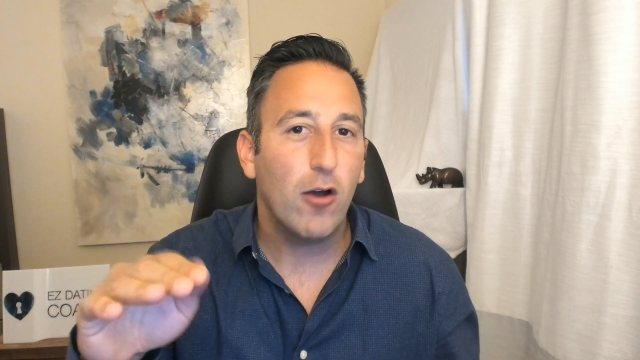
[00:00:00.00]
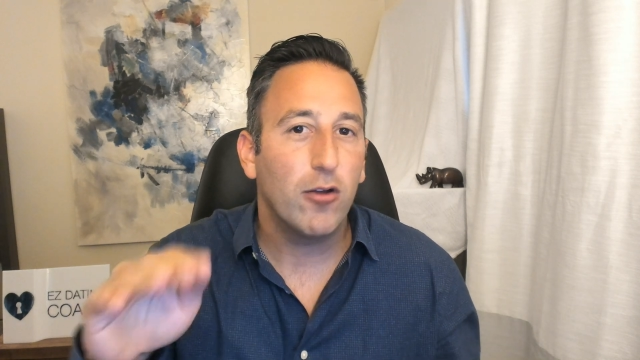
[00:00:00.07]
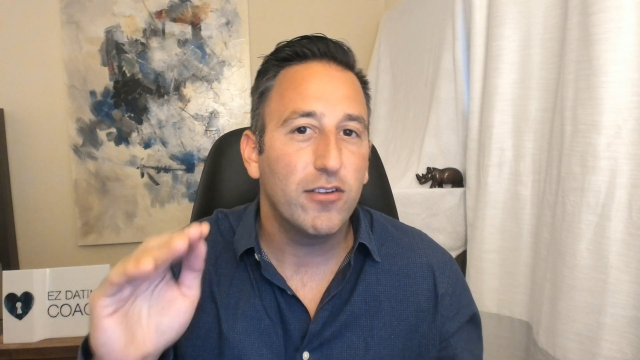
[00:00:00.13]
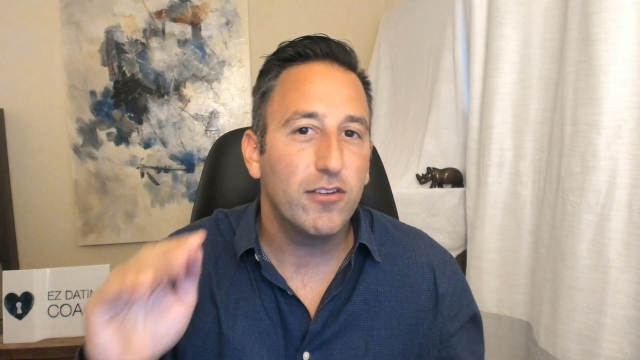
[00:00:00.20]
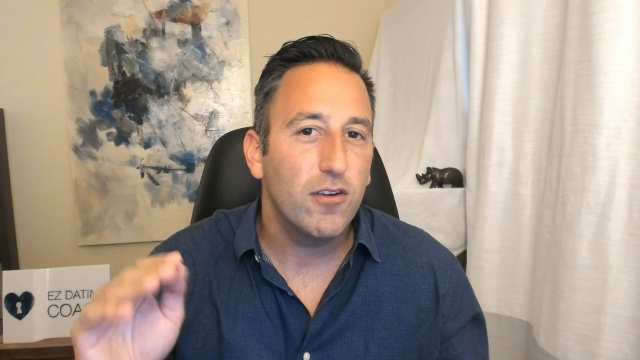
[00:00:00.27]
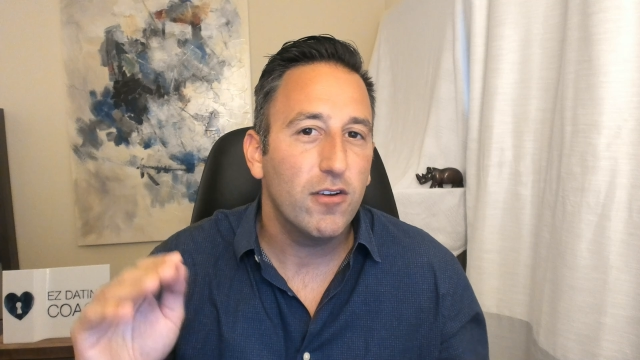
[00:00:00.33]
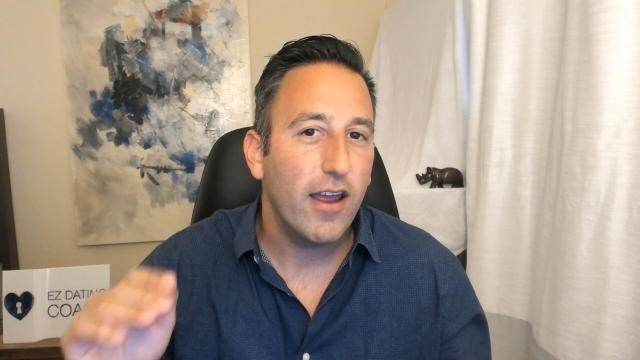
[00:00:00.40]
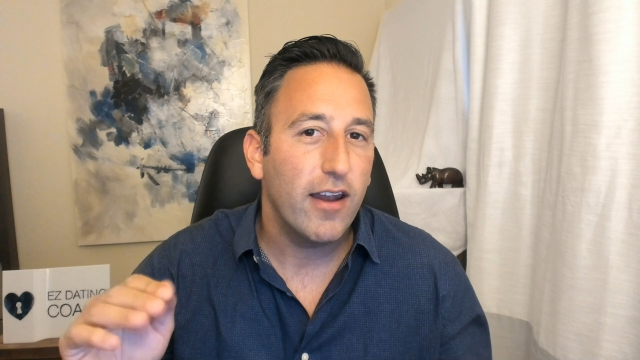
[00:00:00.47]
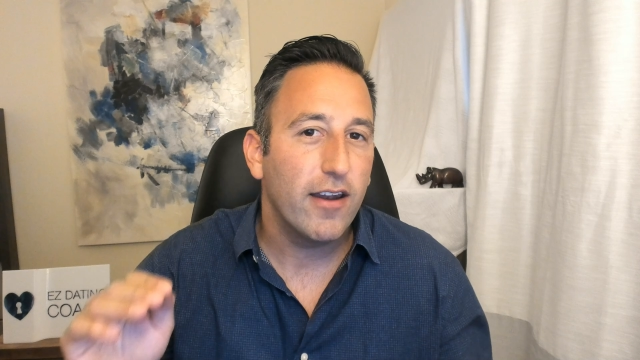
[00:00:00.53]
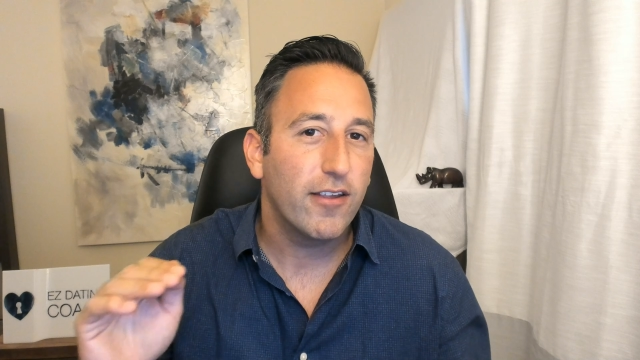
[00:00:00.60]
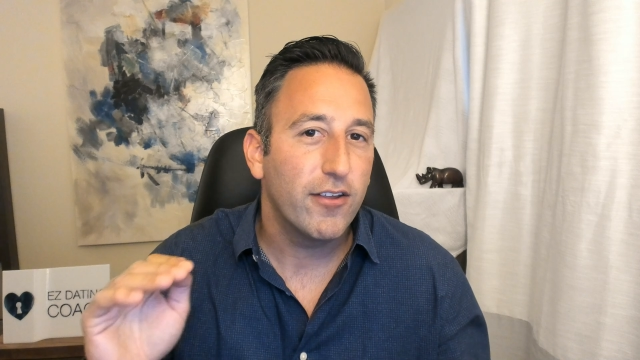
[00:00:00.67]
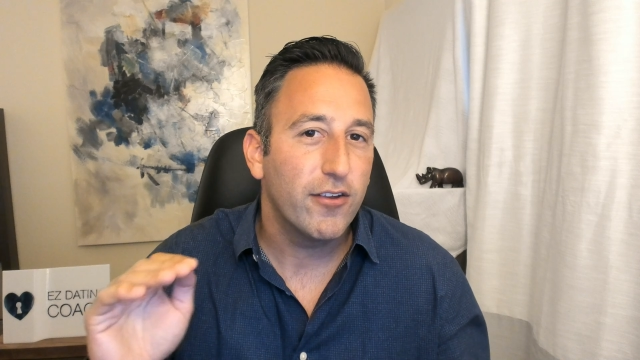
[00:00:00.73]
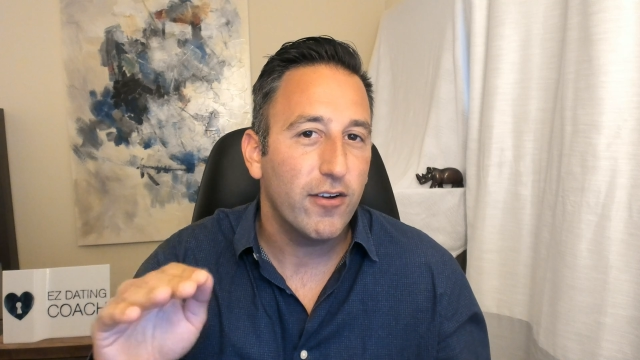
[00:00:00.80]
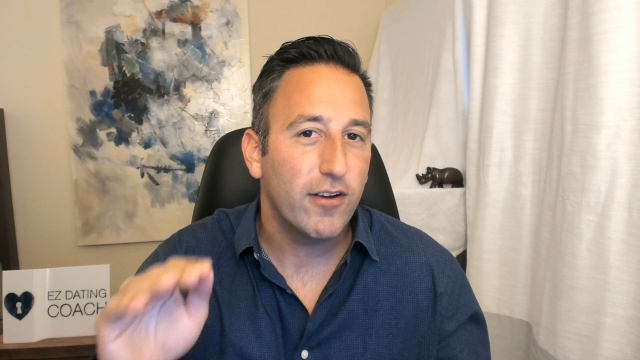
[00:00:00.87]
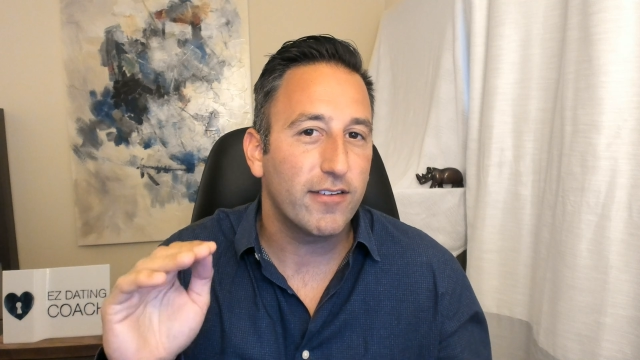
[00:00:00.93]
I was still kind of
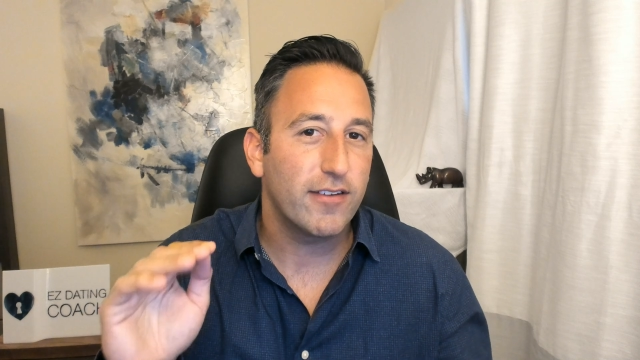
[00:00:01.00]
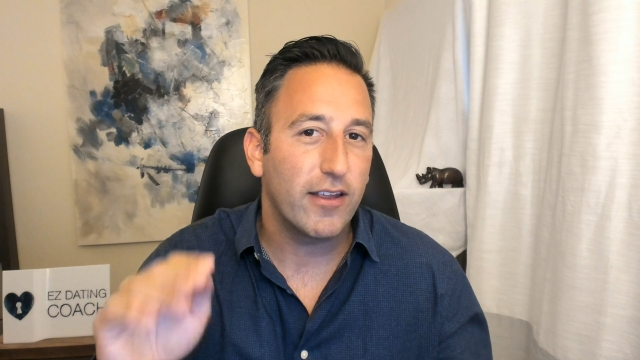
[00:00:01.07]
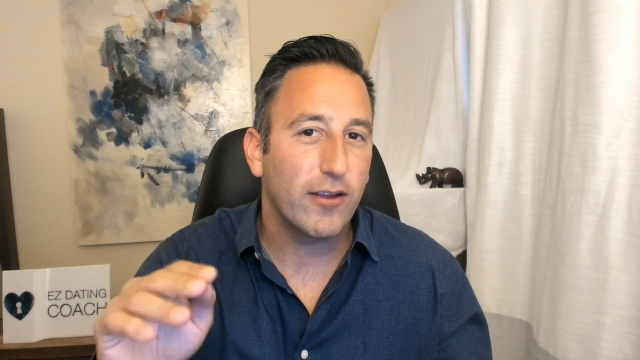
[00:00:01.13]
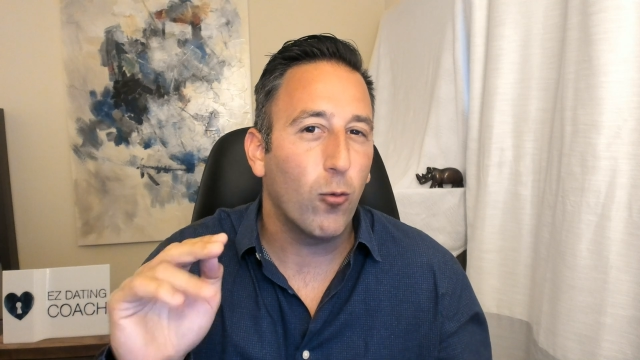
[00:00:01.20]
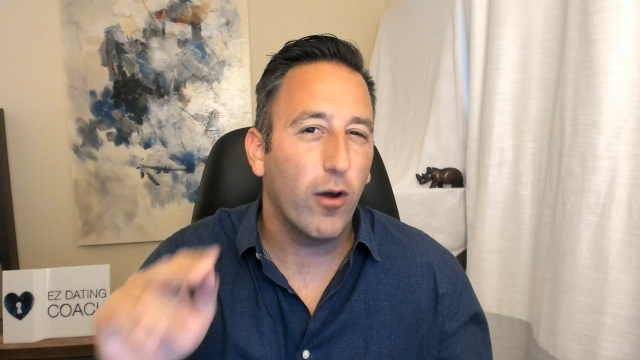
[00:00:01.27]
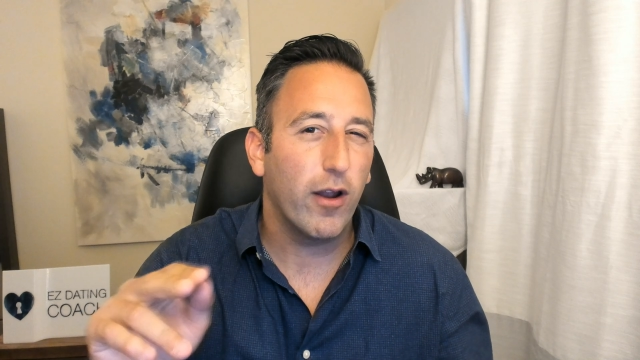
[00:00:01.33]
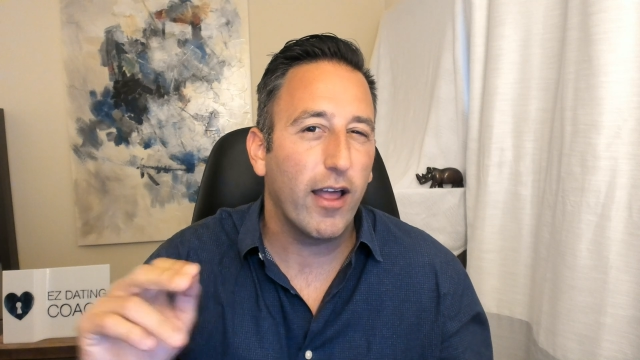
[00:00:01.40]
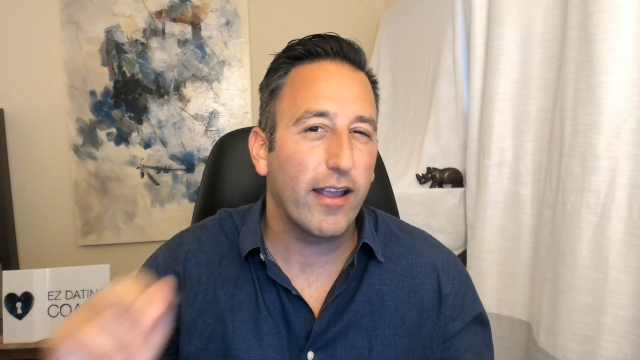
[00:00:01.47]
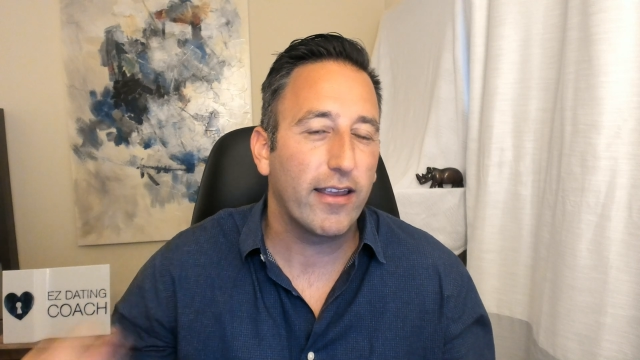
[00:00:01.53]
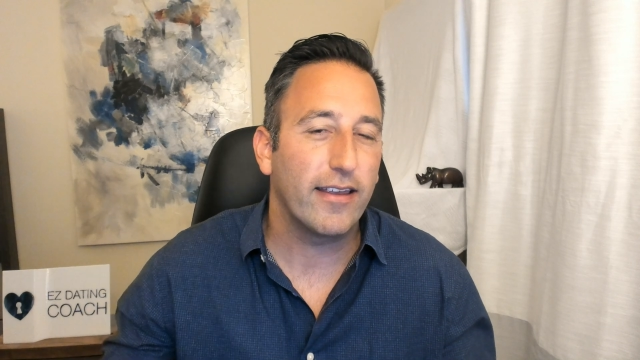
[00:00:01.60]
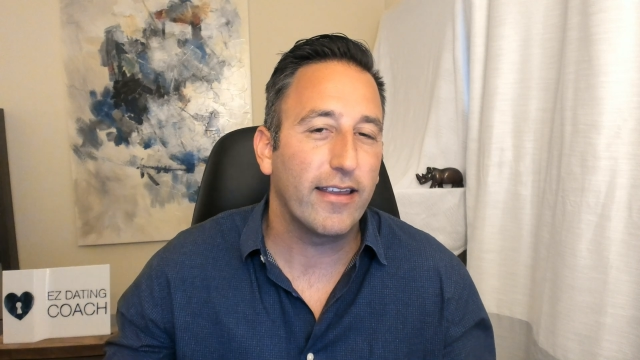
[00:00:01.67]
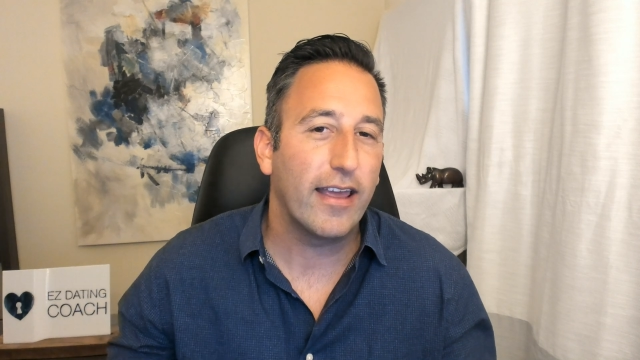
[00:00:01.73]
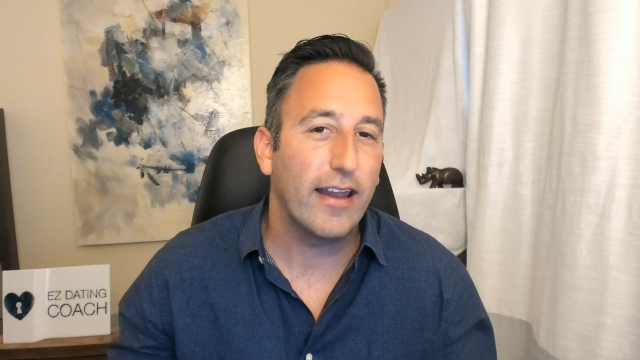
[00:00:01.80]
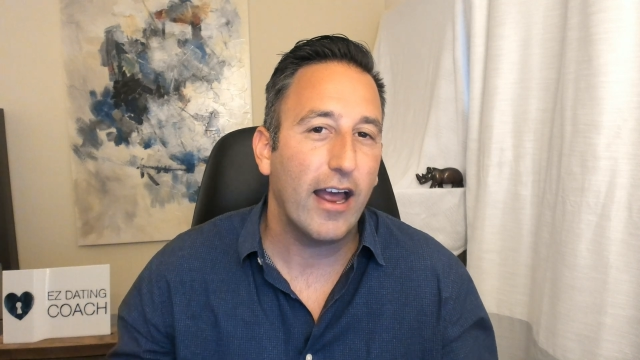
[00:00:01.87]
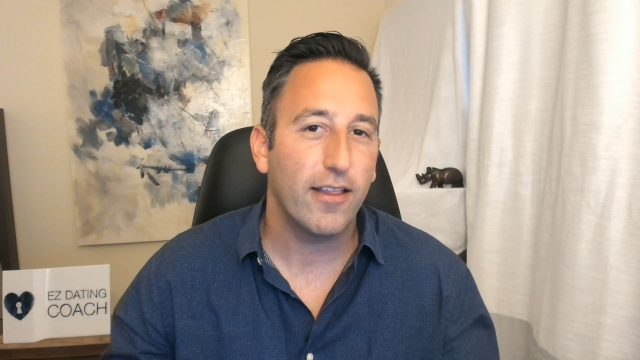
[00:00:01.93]
curious like what I
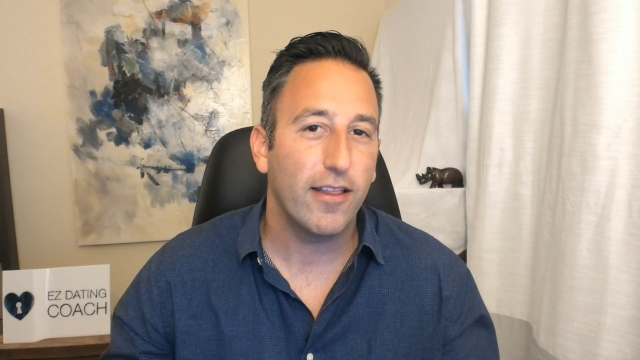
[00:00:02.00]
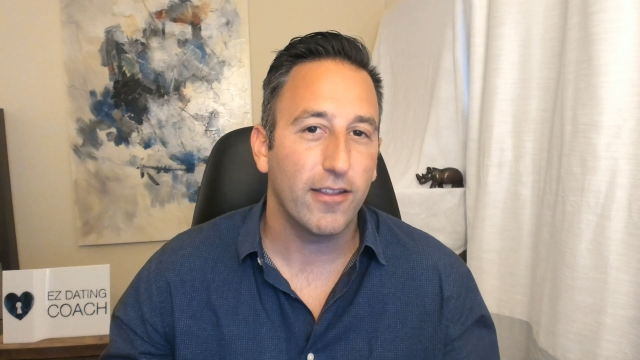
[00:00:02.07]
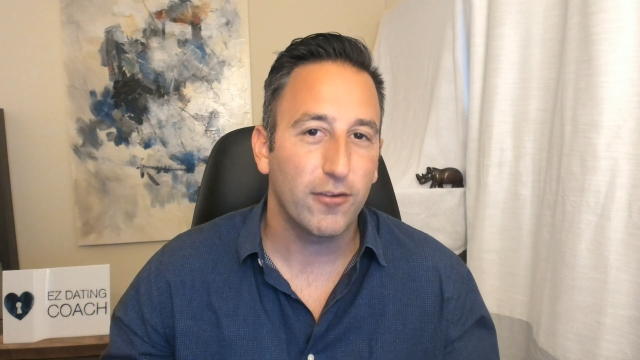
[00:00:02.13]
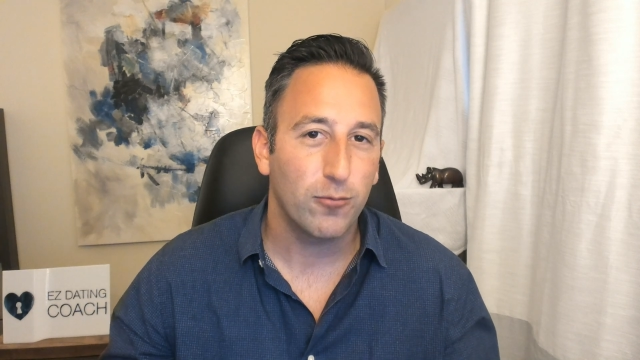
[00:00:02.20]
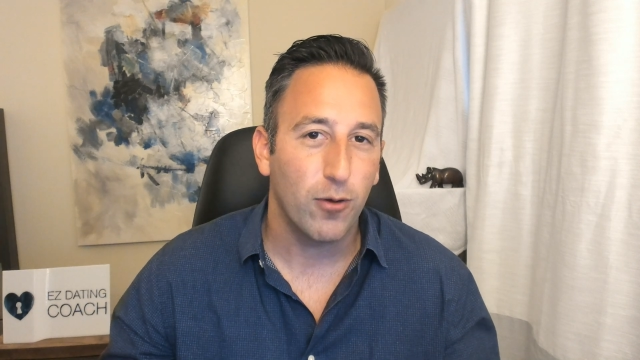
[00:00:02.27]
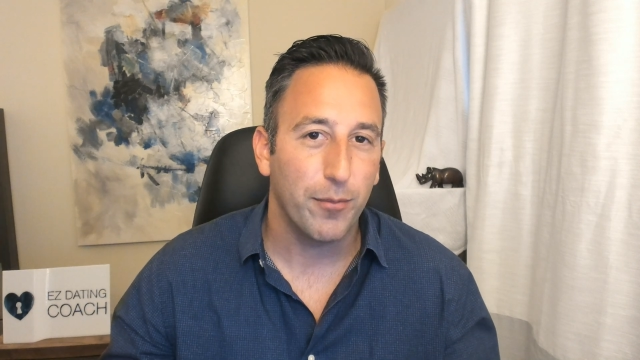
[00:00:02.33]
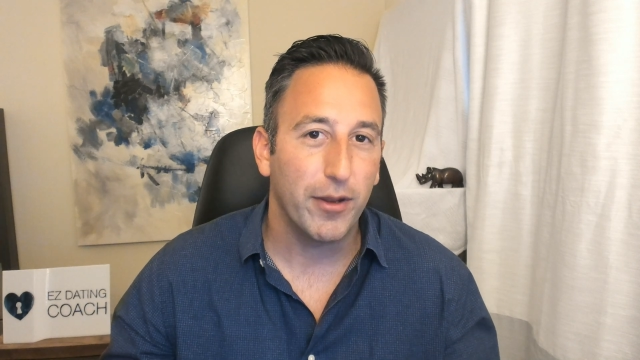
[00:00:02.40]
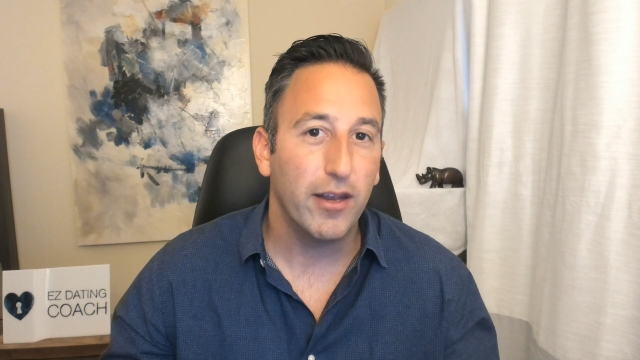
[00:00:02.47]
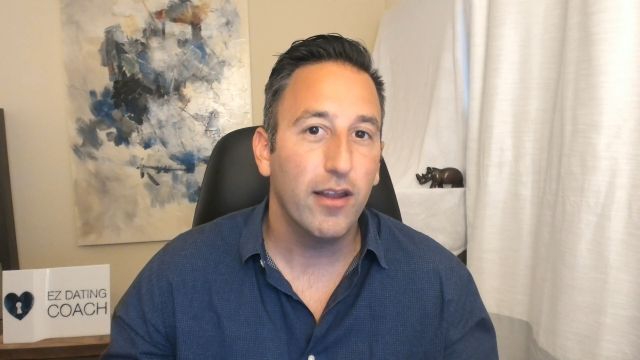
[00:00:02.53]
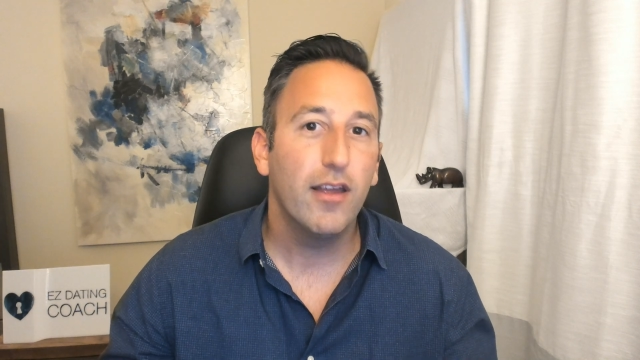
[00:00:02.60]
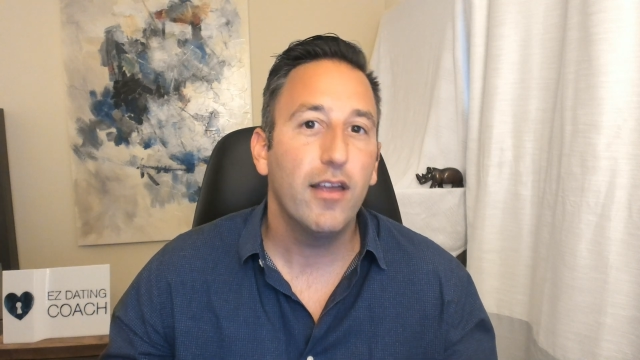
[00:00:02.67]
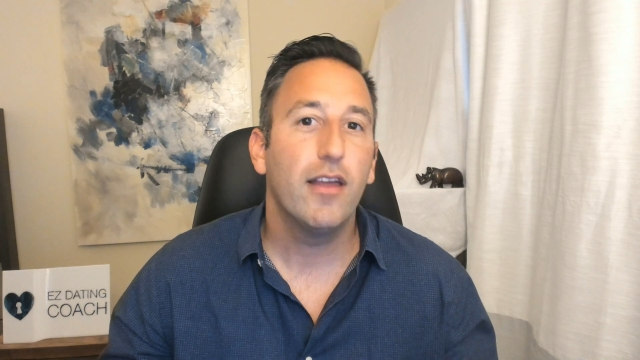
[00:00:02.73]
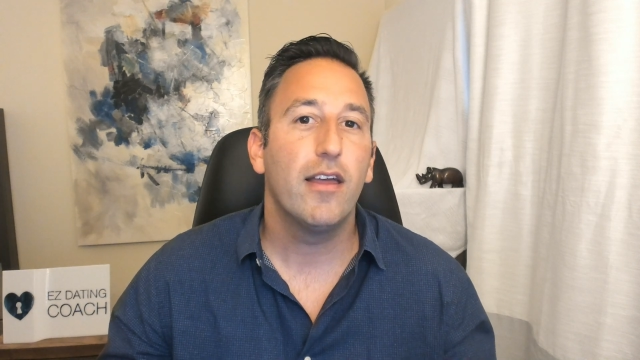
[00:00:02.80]
could get out of this woman